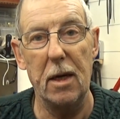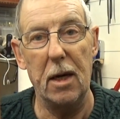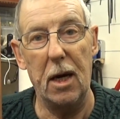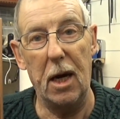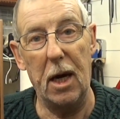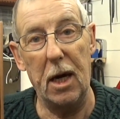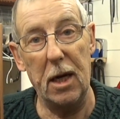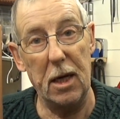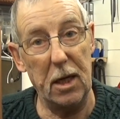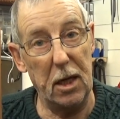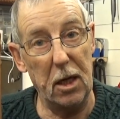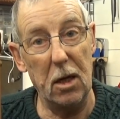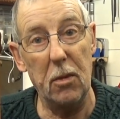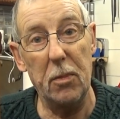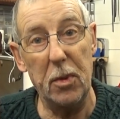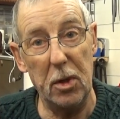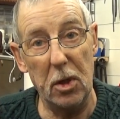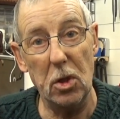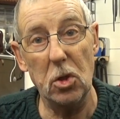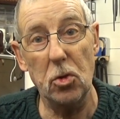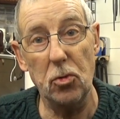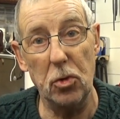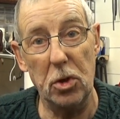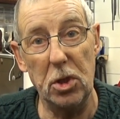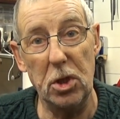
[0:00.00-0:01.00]
and it'll be
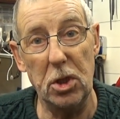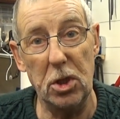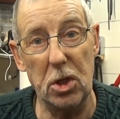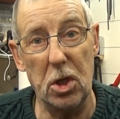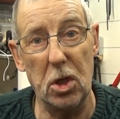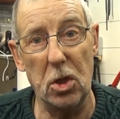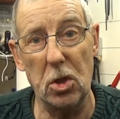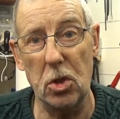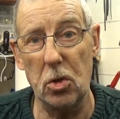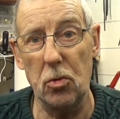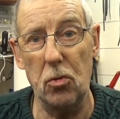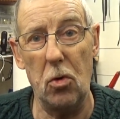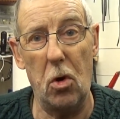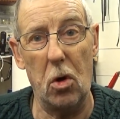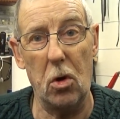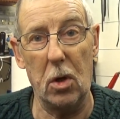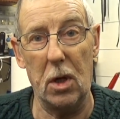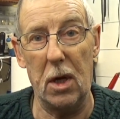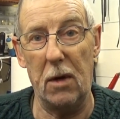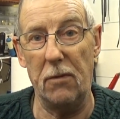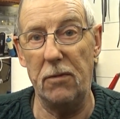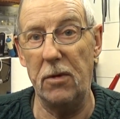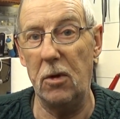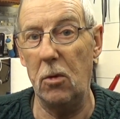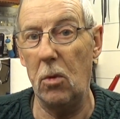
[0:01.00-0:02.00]
as rigid as a rock,
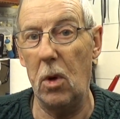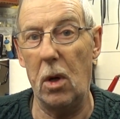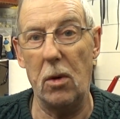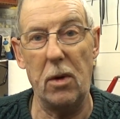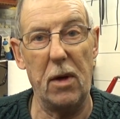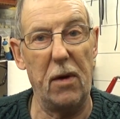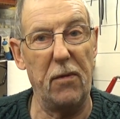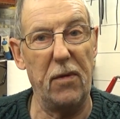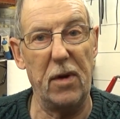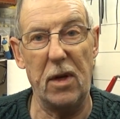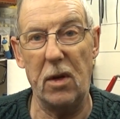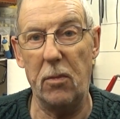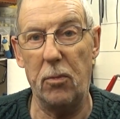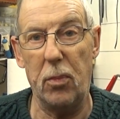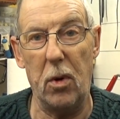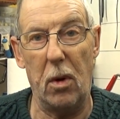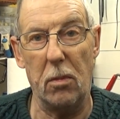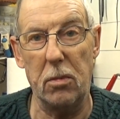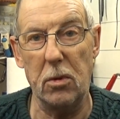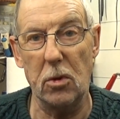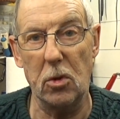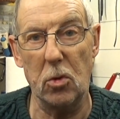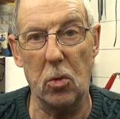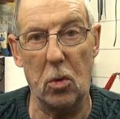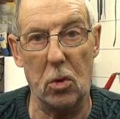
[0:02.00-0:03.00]
love. You won't have any
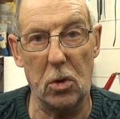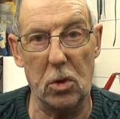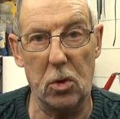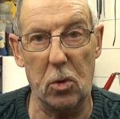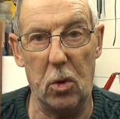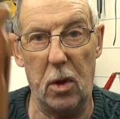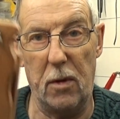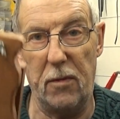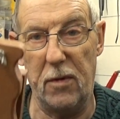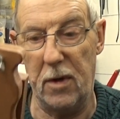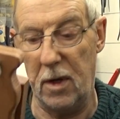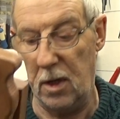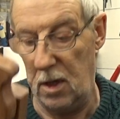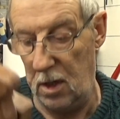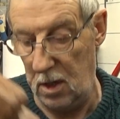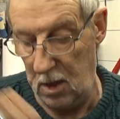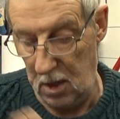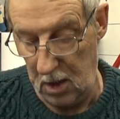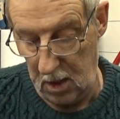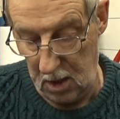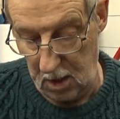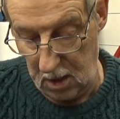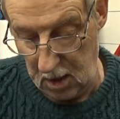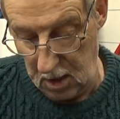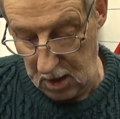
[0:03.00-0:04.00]
problems whatsoever.
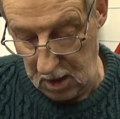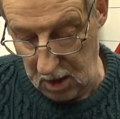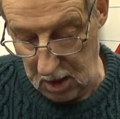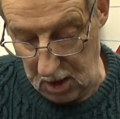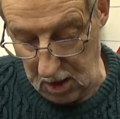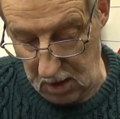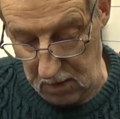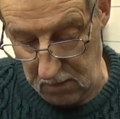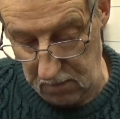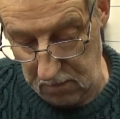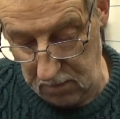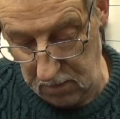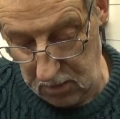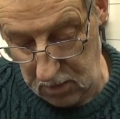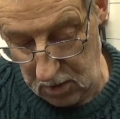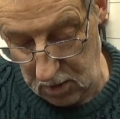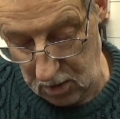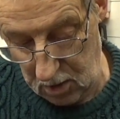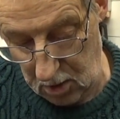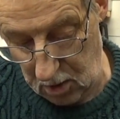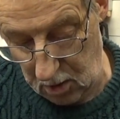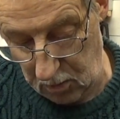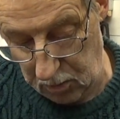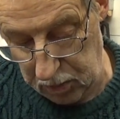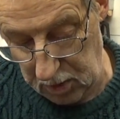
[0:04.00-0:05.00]
I
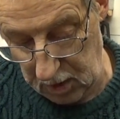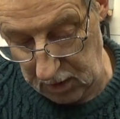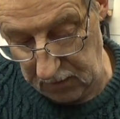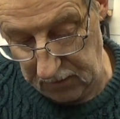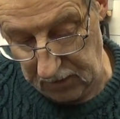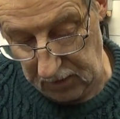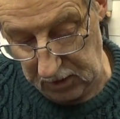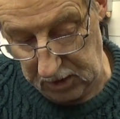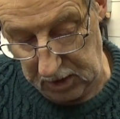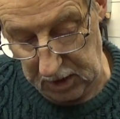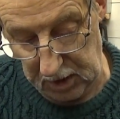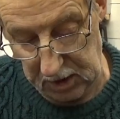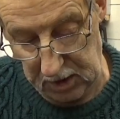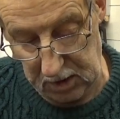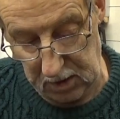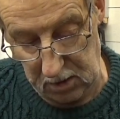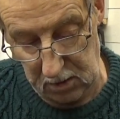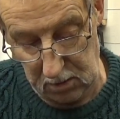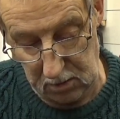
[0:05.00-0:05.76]
believe I did